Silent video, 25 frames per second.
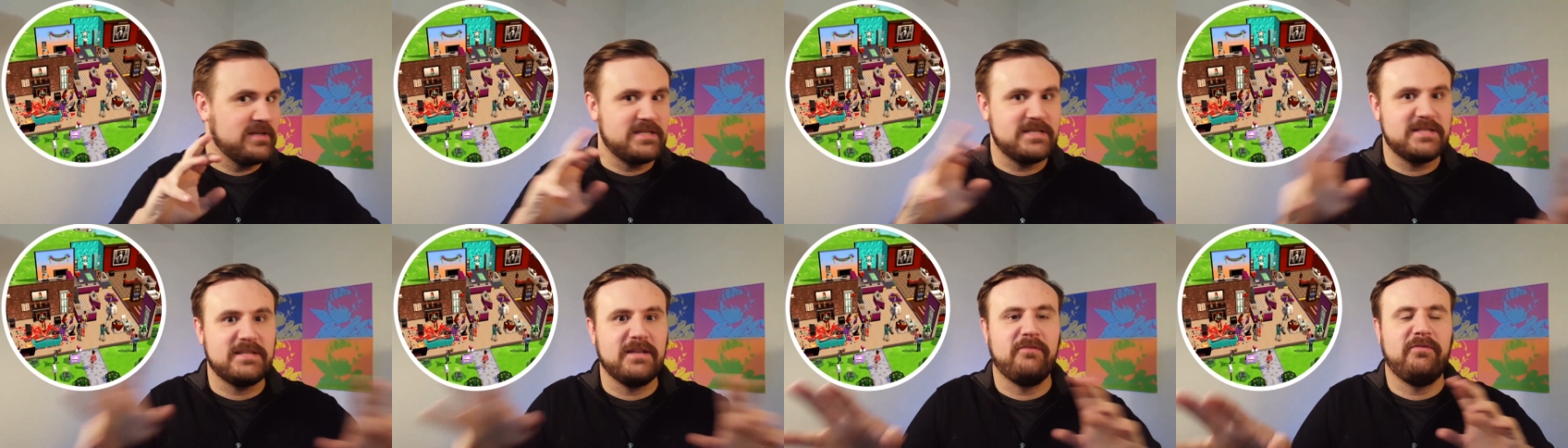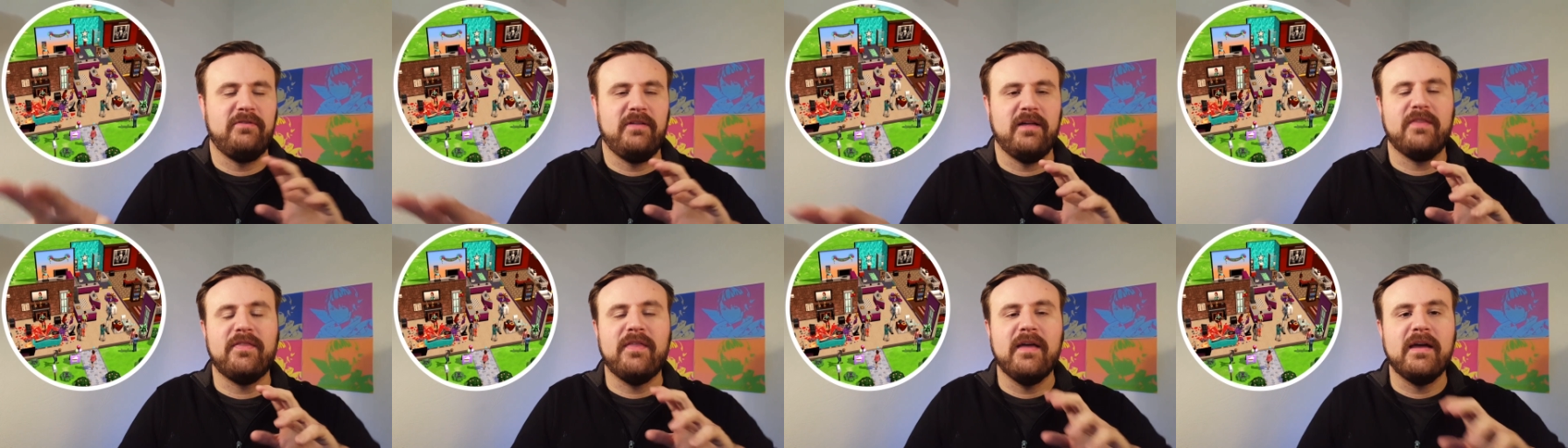and
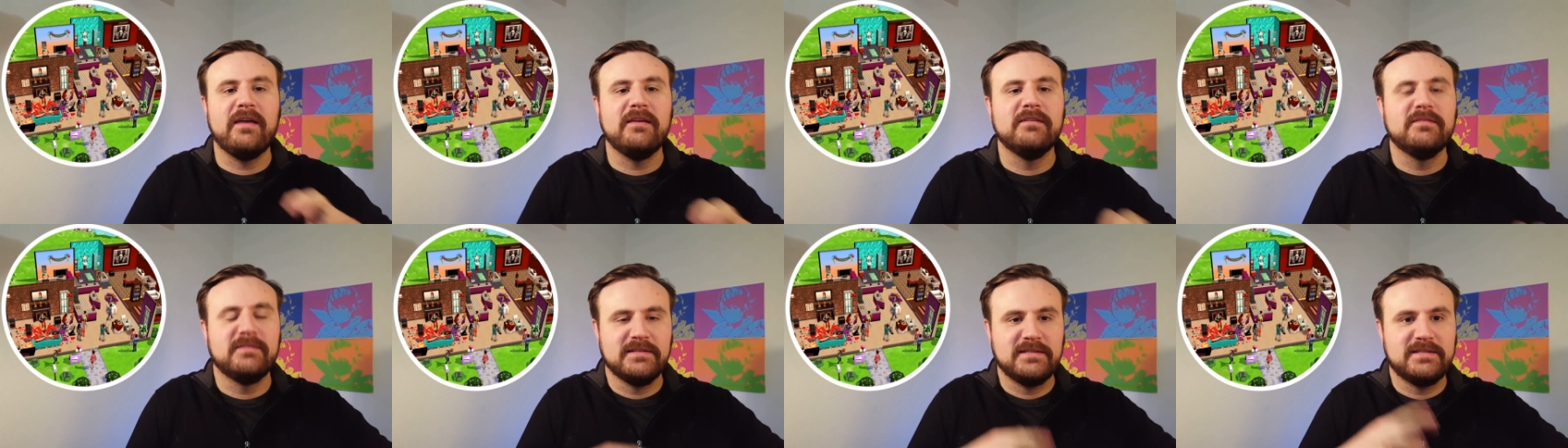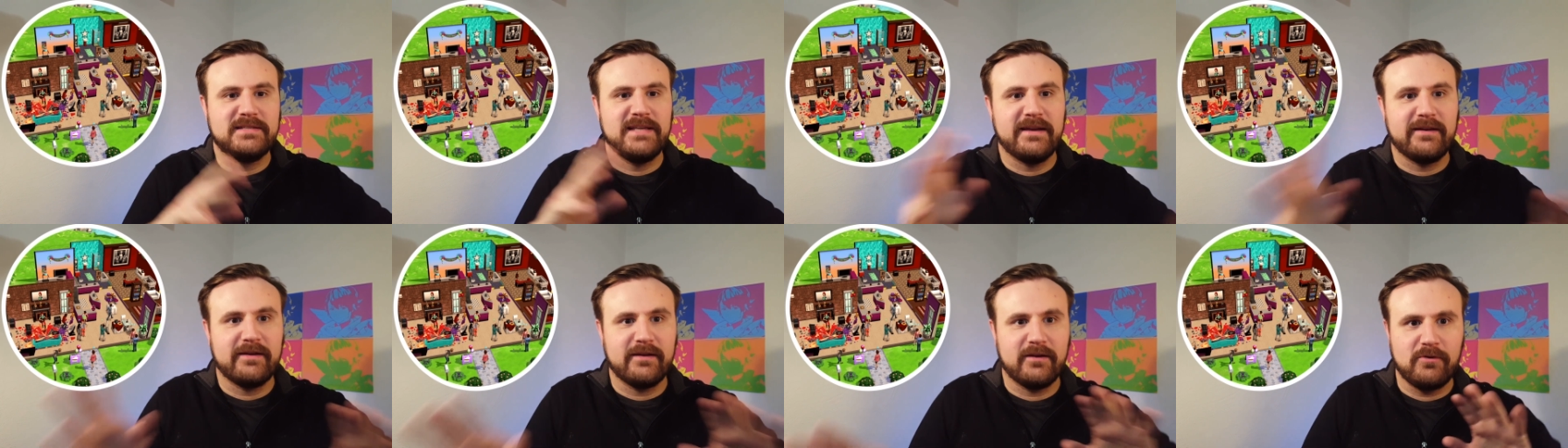stuff like that using
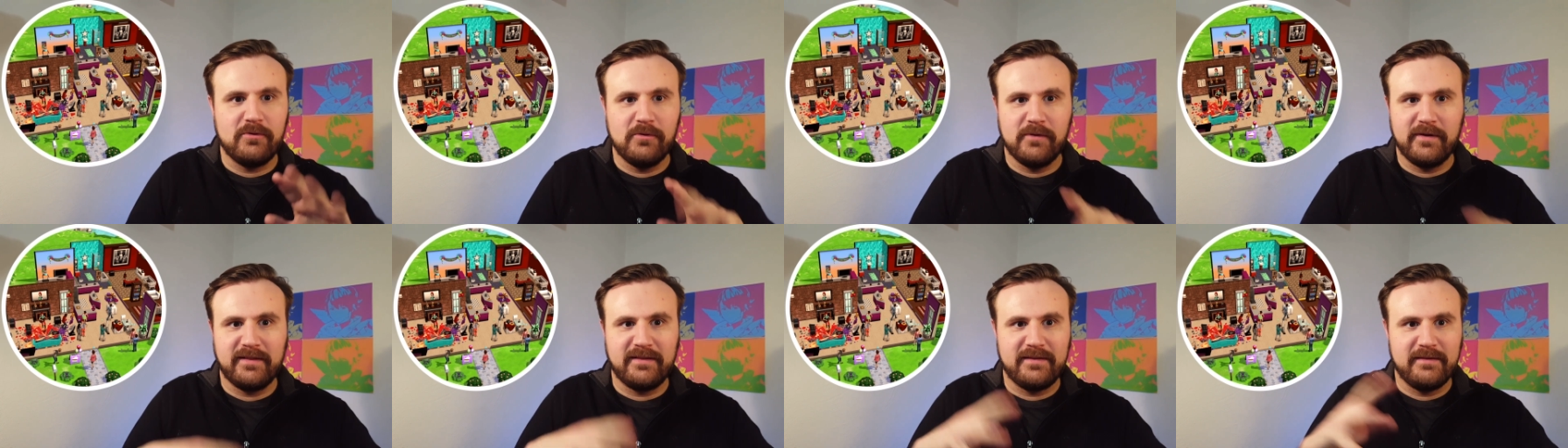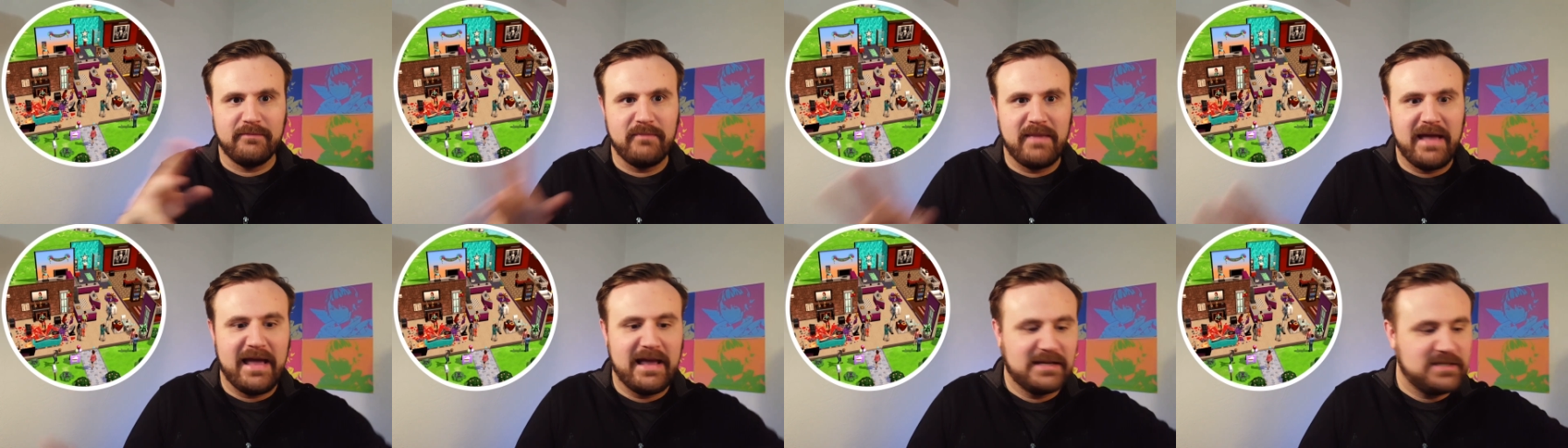sacred coins
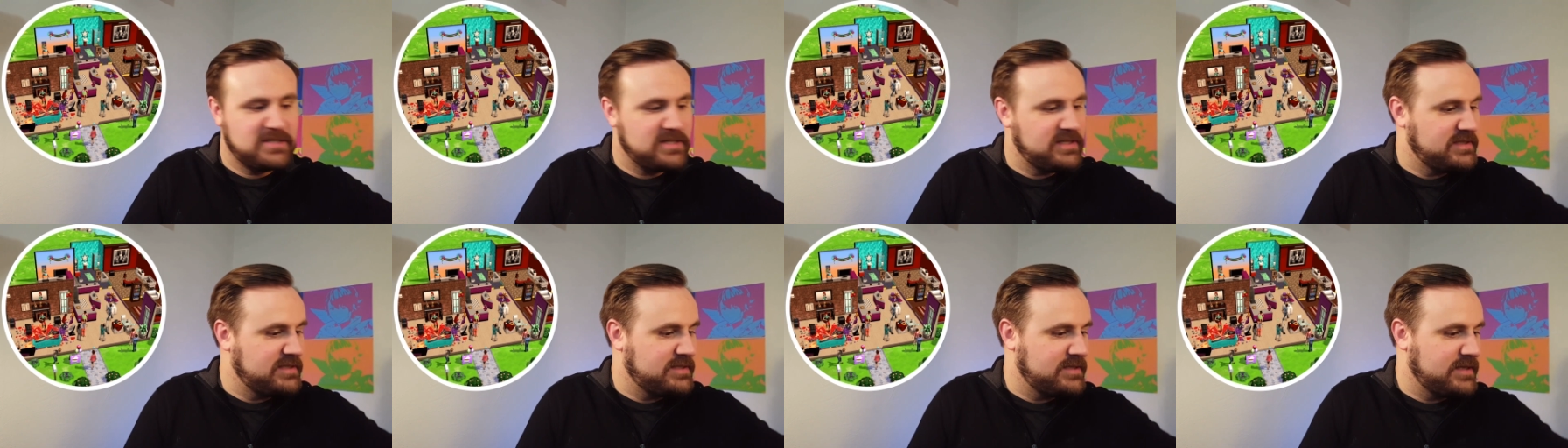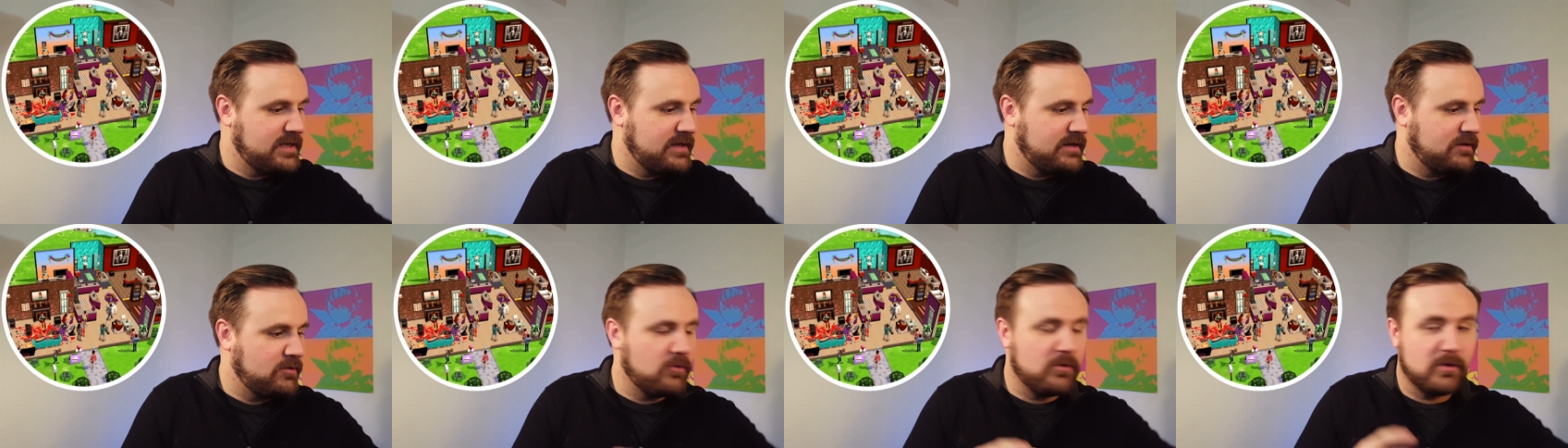and badges
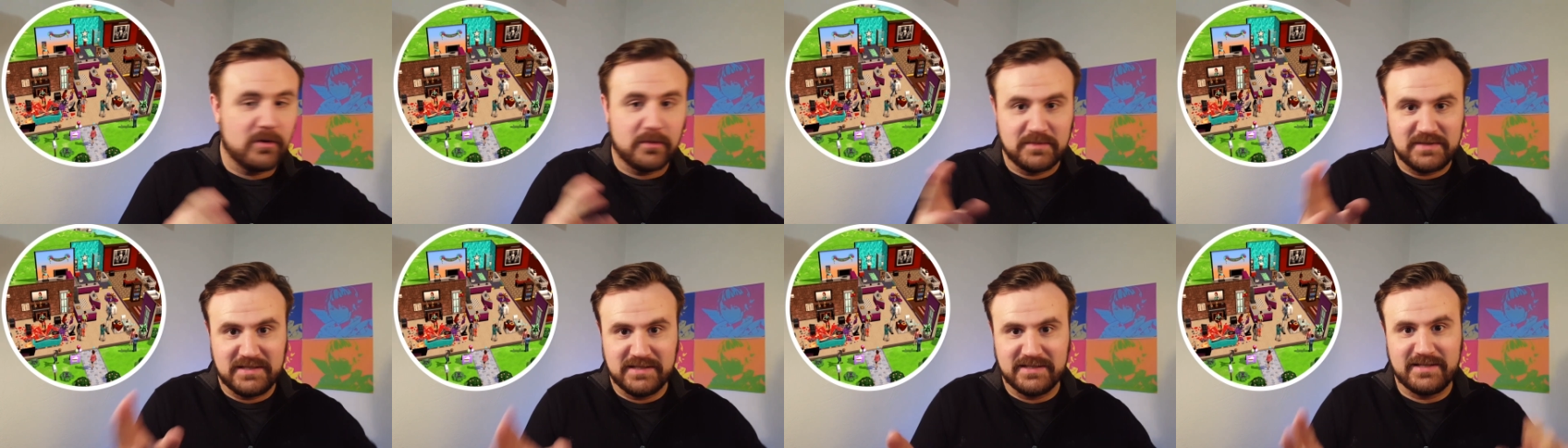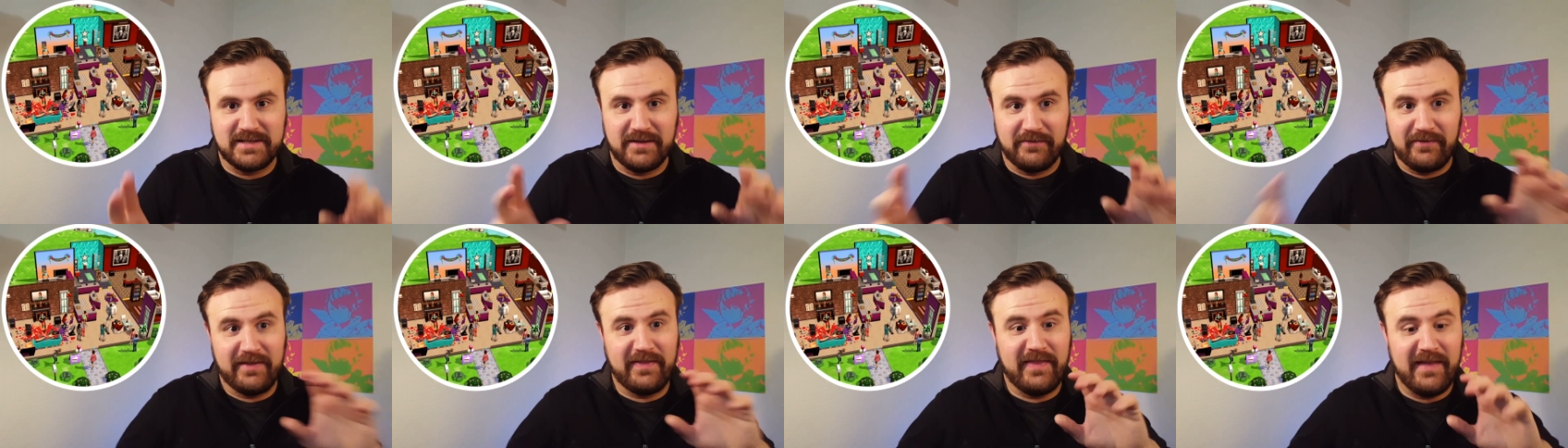and orbs and
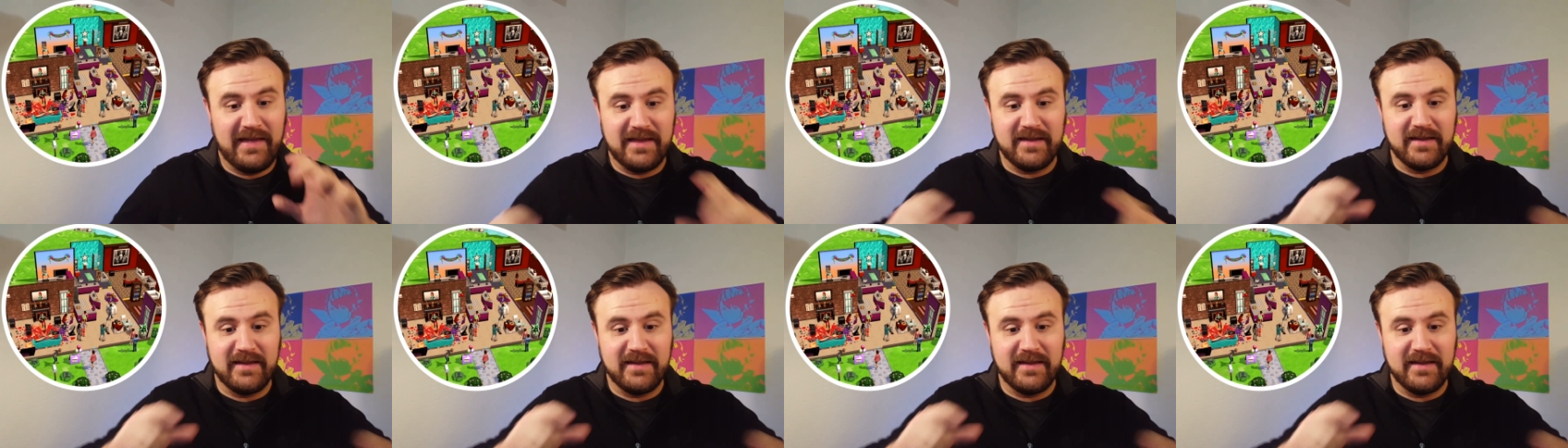stuff like that.